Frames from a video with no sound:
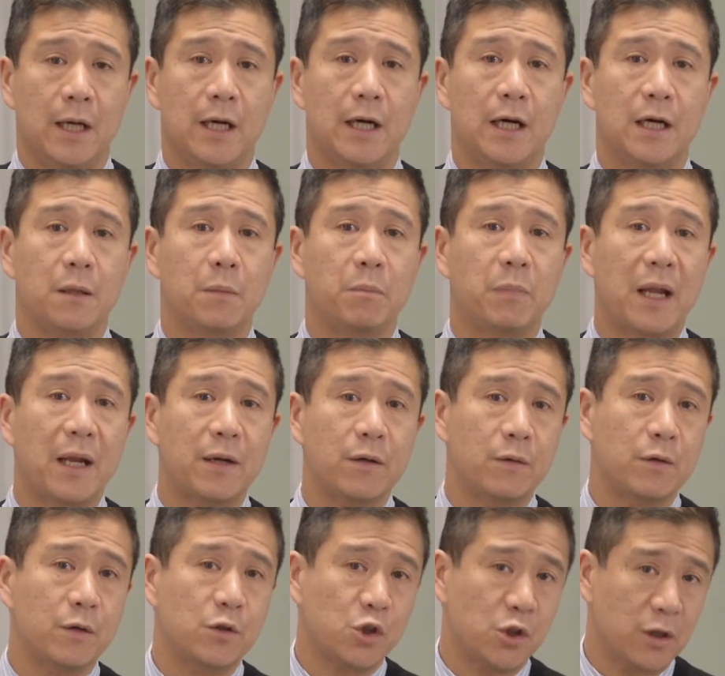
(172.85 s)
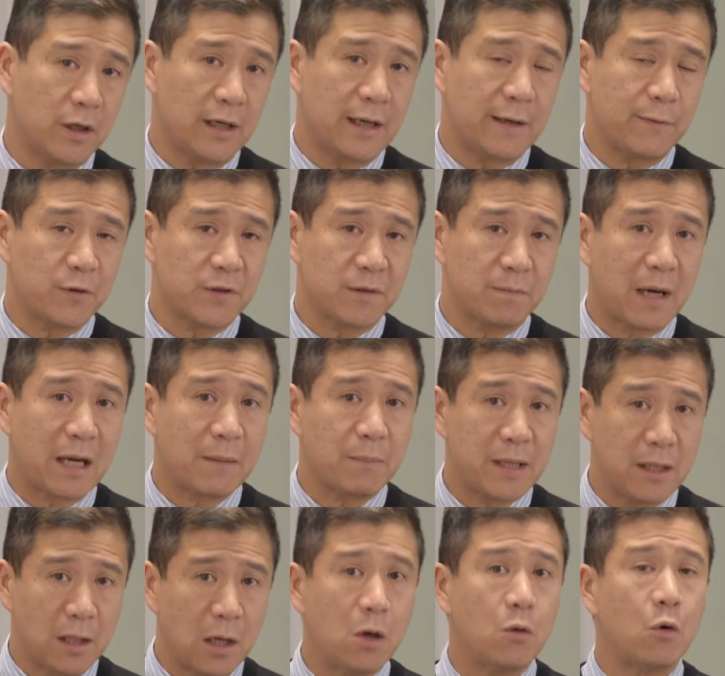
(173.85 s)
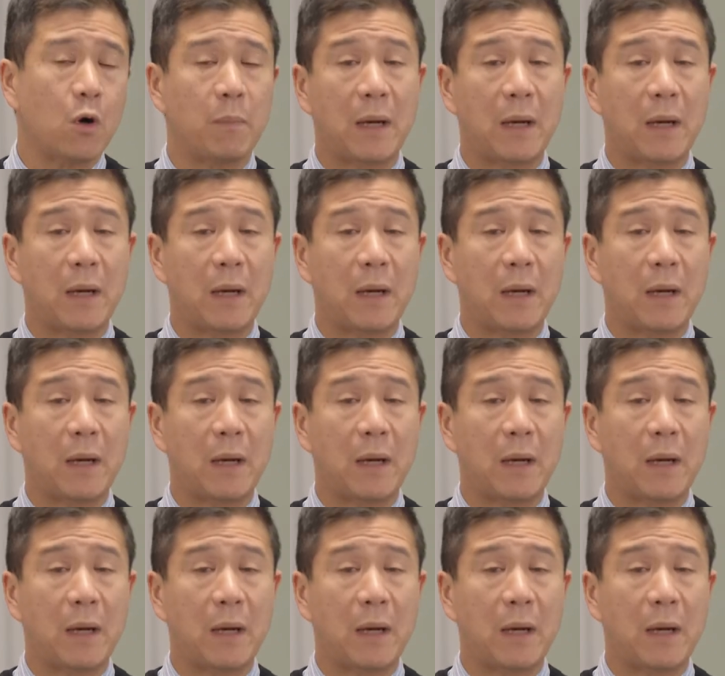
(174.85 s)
the blood sugar levels might be low